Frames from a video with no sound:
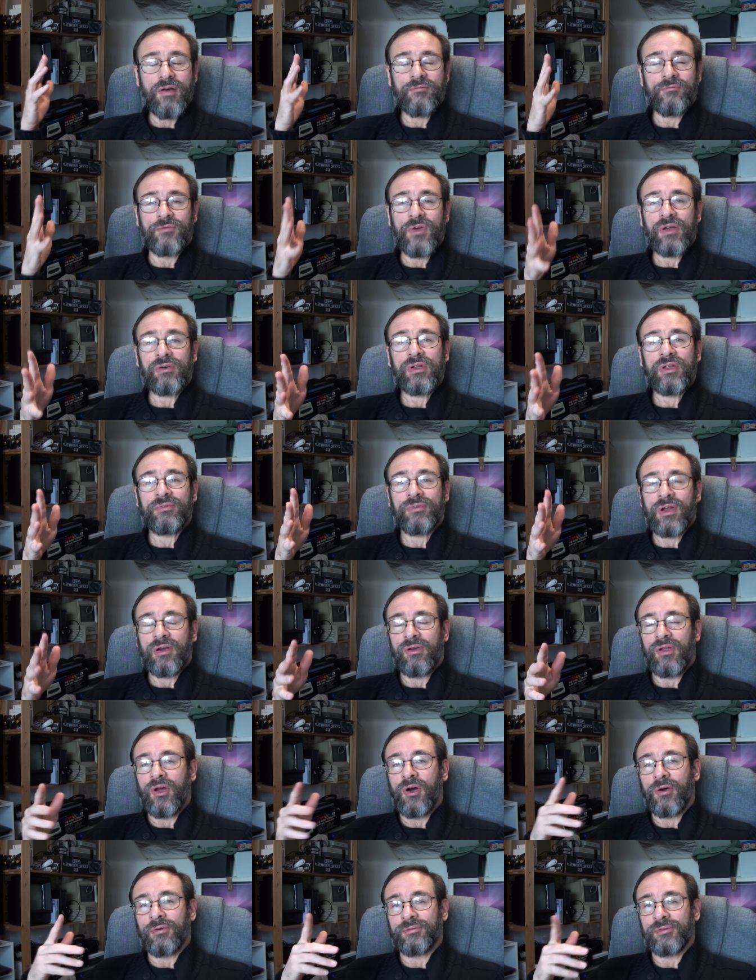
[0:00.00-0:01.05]
Very,
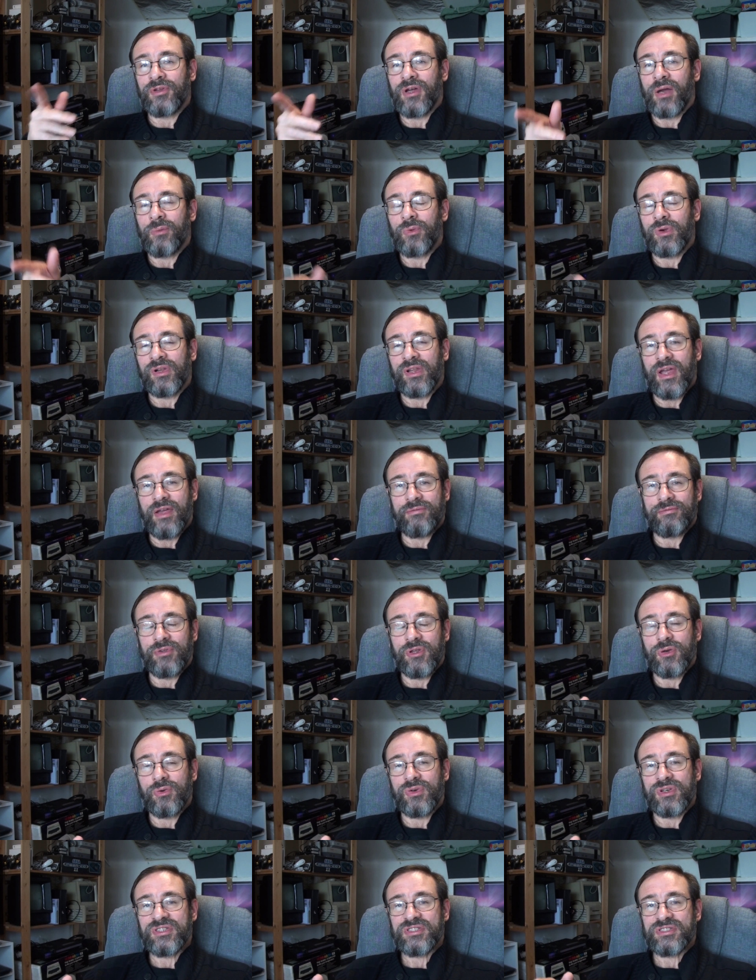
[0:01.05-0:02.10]
very often I will get
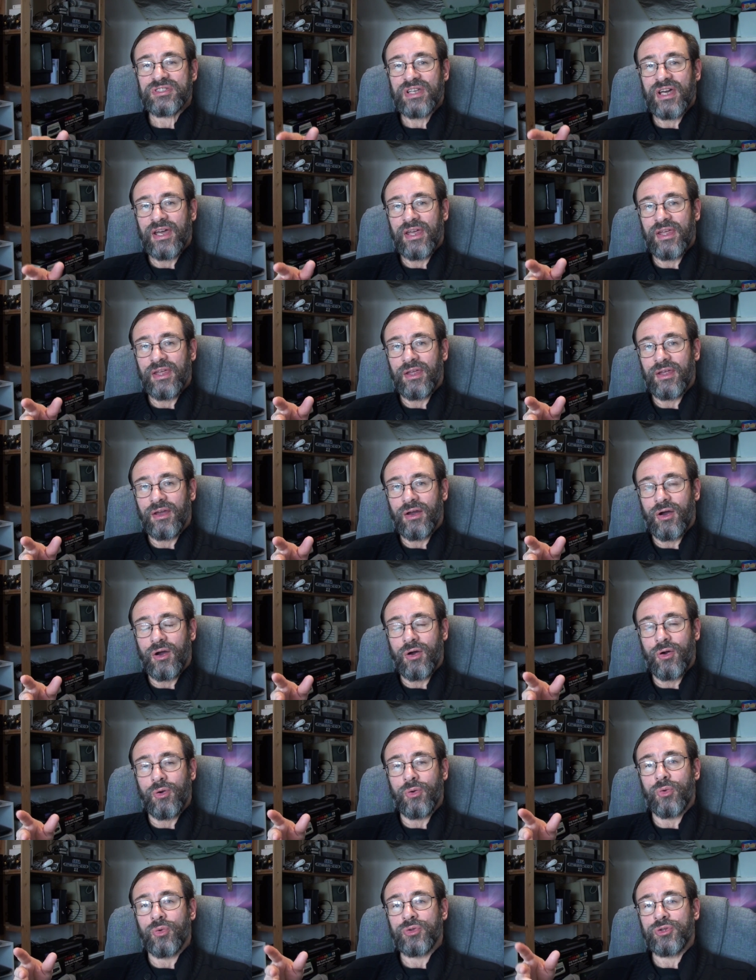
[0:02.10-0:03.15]
viewers say,
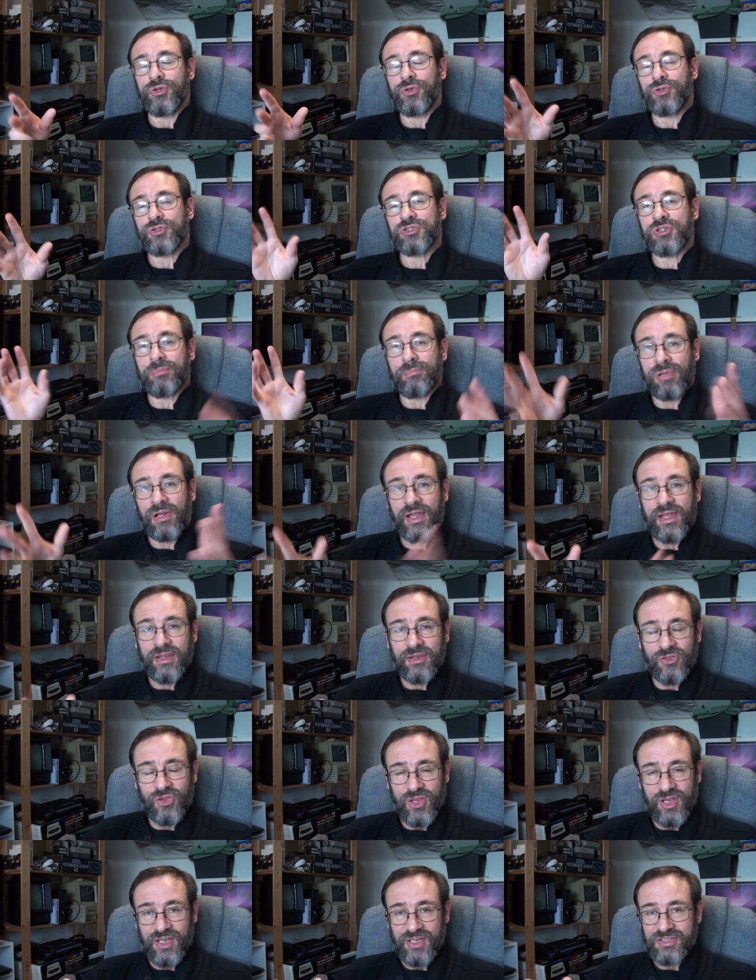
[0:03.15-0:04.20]
oh, you should play
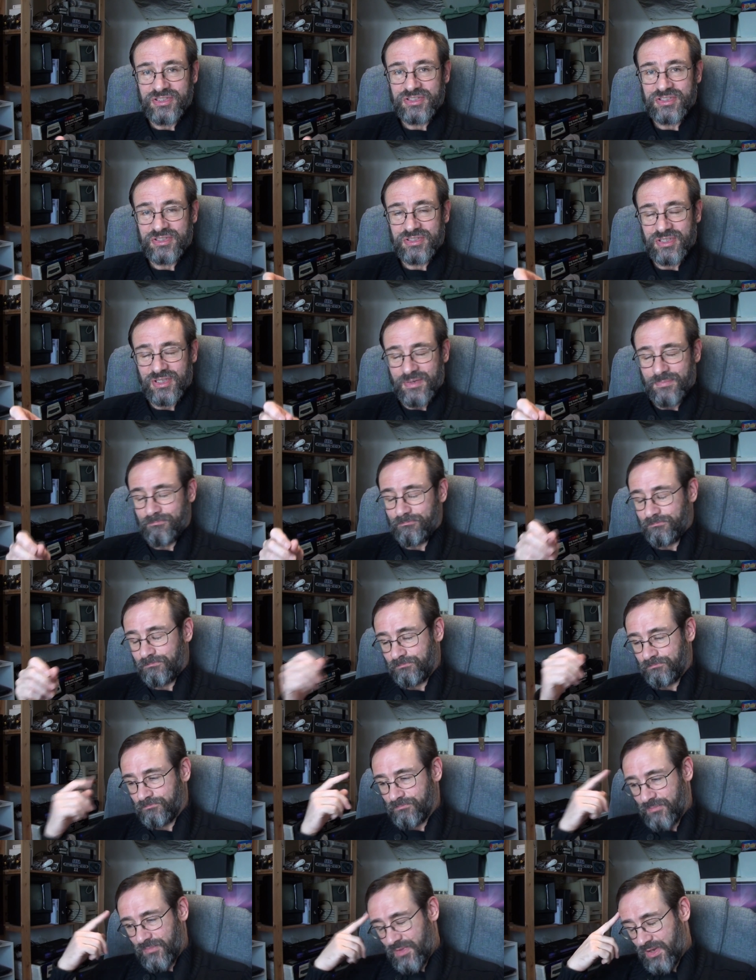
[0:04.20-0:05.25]
this.
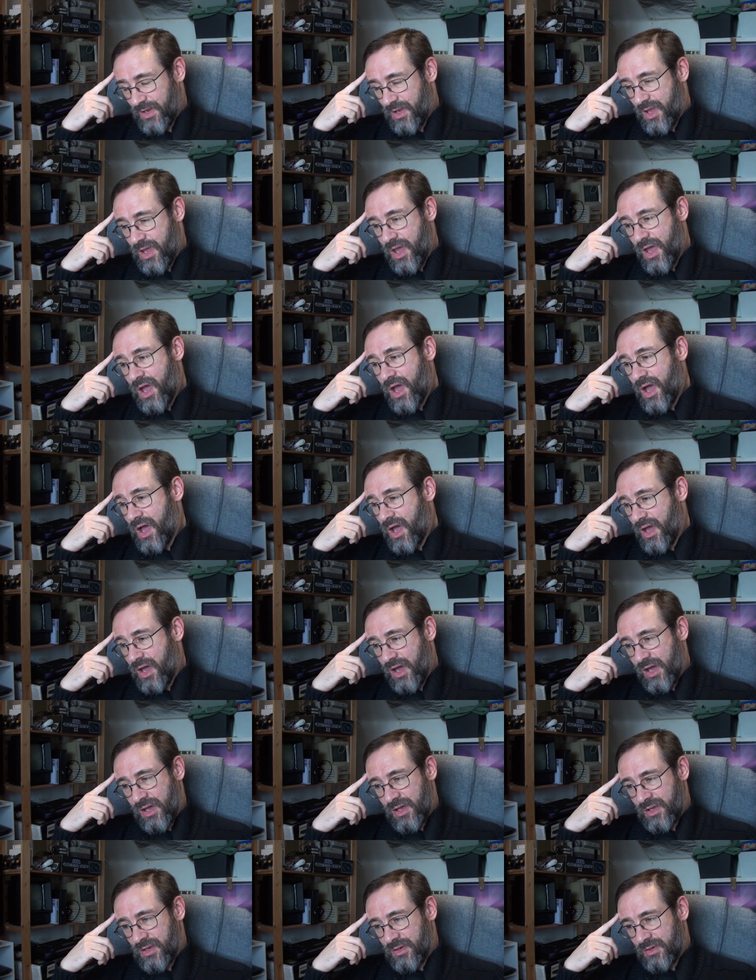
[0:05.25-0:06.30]

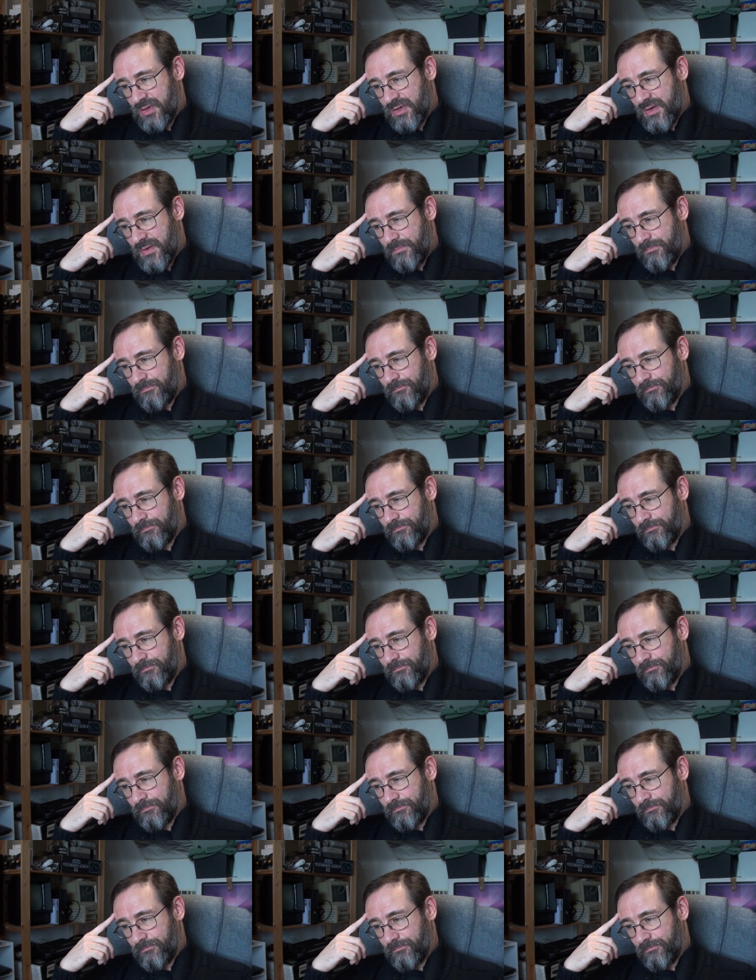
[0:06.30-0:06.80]
And